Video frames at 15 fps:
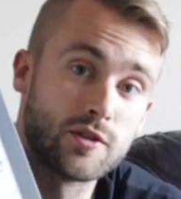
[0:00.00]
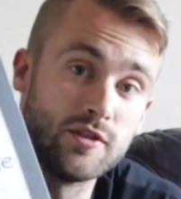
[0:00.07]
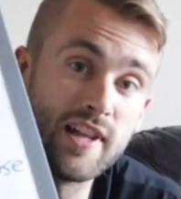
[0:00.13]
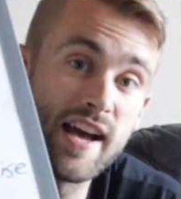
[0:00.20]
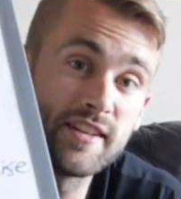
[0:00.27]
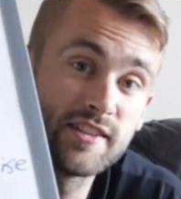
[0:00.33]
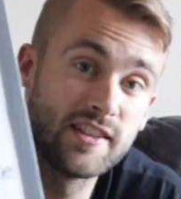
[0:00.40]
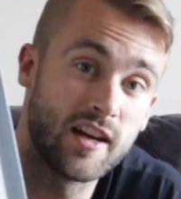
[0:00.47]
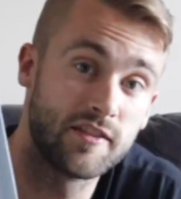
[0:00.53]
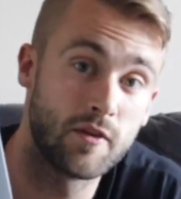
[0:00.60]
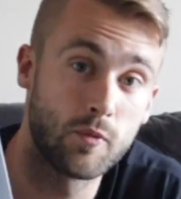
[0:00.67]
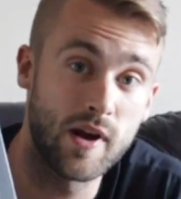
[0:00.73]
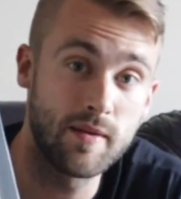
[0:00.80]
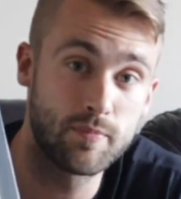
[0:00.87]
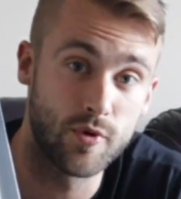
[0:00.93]
So lastly on the
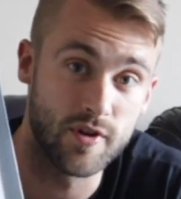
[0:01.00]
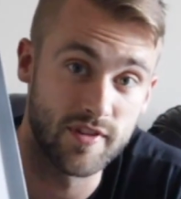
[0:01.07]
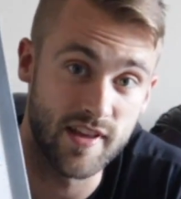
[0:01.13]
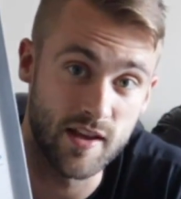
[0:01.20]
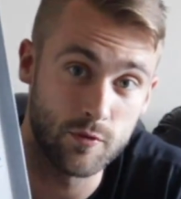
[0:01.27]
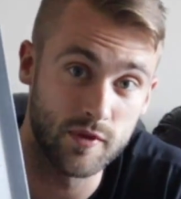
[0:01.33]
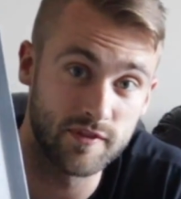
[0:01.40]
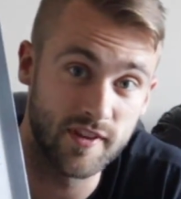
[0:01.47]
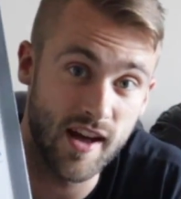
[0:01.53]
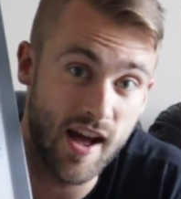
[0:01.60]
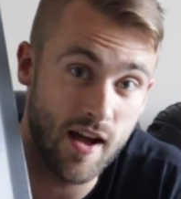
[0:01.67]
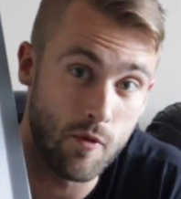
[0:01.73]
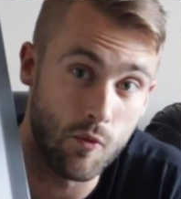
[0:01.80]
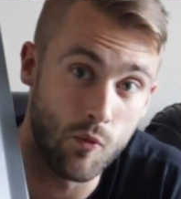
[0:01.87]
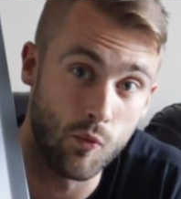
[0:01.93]
whiteboard then, we've
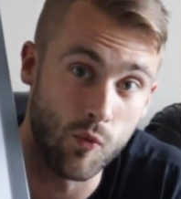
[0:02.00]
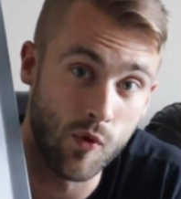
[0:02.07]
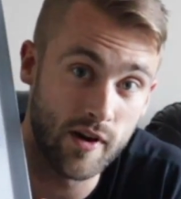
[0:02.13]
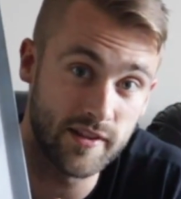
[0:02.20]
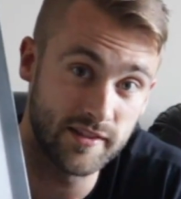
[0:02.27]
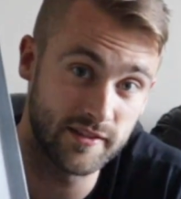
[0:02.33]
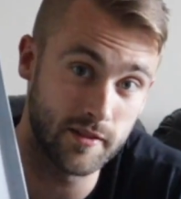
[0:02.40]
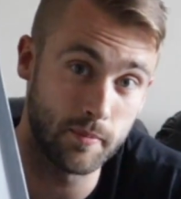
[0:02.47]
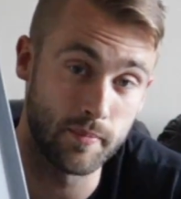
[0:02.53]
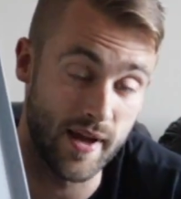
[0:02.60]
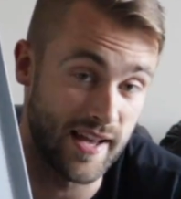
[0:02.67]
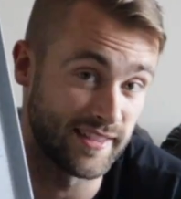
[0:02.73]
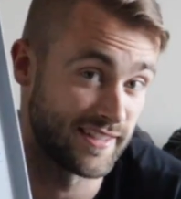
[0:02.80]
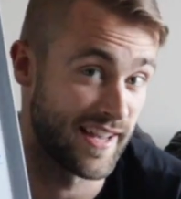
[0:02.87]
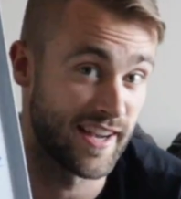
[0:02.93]
got what is the
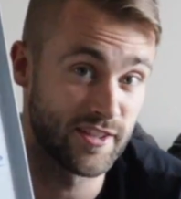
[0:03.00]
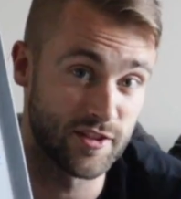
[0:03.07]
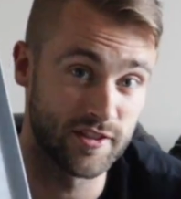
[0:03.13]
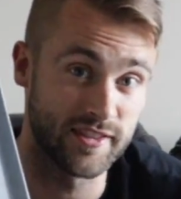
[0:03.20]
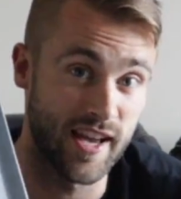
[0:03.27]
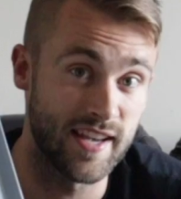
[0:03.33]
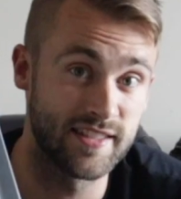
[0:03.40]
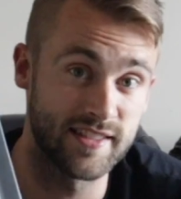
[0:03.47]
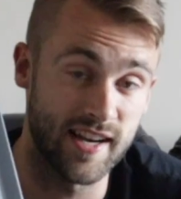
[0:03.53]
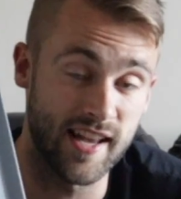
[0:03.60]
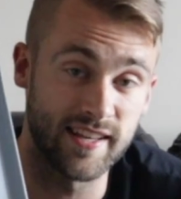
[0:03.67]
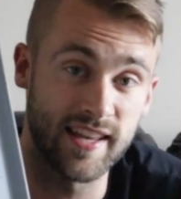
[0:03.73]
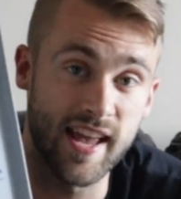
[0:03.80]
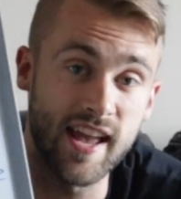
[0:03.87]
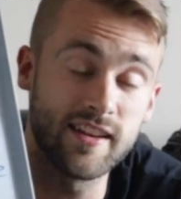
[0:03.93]
best exercise that
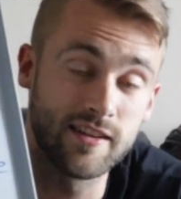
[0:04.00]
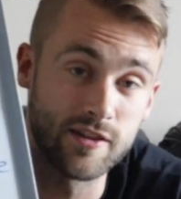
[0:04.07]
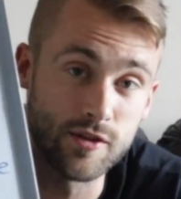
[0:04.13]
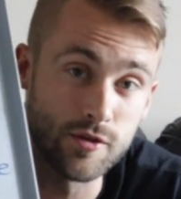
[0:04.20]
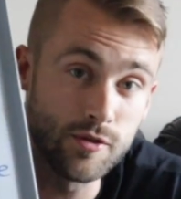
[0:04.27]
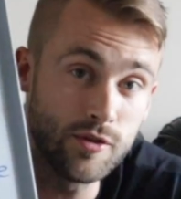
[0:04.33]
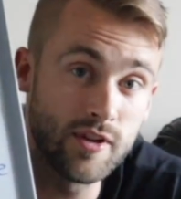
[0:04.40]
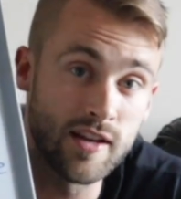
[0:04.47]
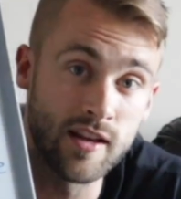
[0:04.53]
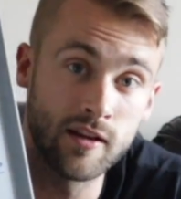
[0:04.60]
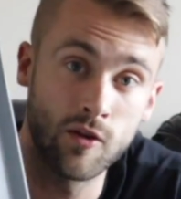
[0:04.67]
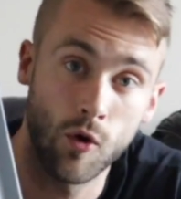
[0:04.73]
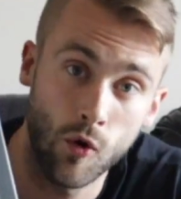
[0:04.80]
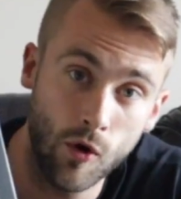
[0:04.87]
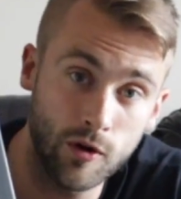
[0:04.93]
I can do
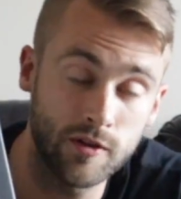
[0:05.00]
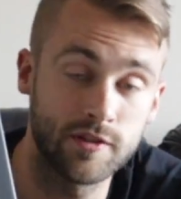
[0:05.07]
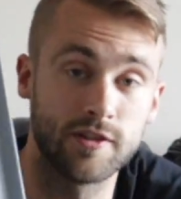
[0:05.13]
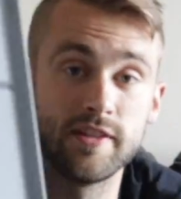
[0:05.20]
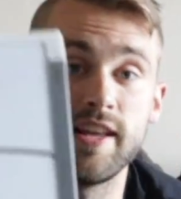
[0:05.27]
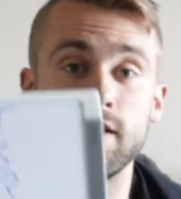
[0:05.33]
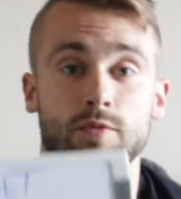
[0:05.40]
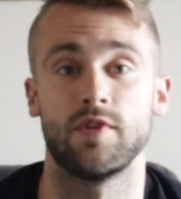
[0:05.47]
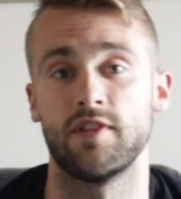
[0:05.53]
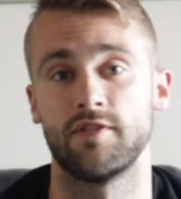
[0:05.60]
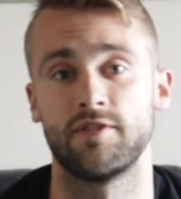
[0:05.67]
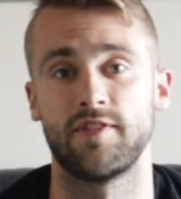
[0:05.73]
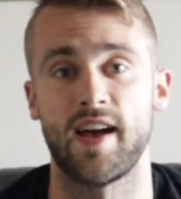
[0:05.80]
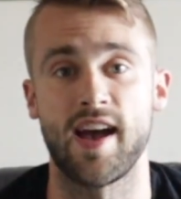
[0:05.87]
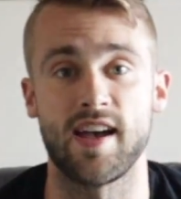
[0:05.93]
in order to get rid of
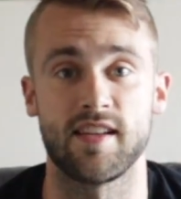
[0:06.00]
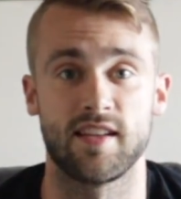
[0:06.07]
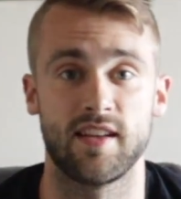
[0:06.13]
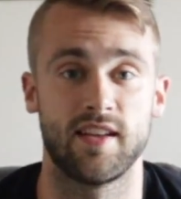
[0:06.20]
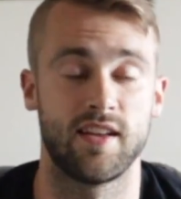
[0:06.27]
fat?